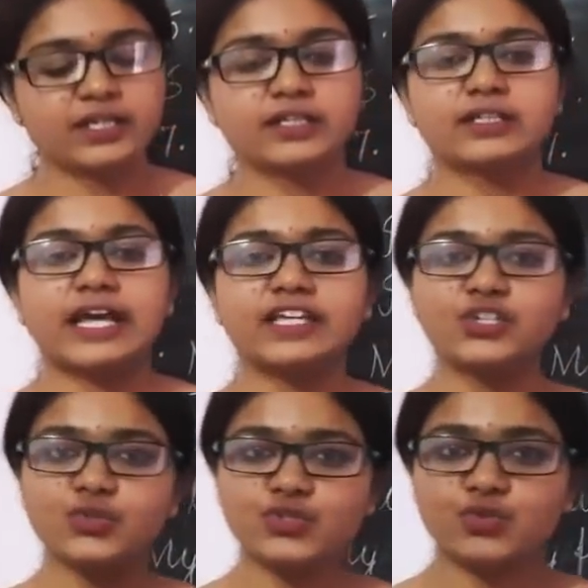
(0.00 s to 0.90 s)
Thank
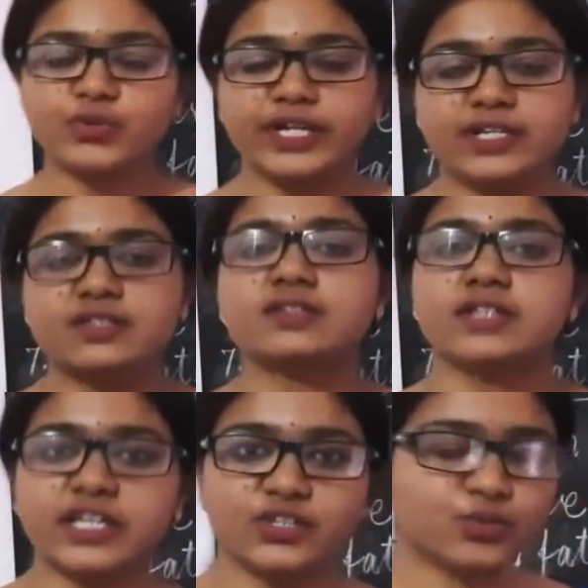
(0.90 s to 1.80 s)
you, students.
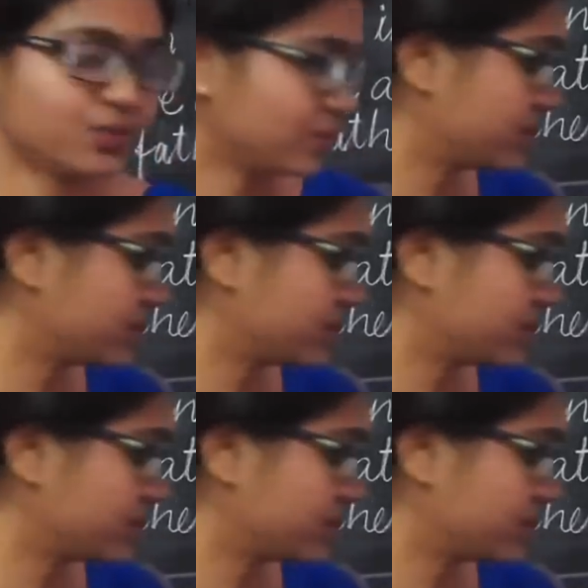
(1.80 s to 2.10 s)
Thank you.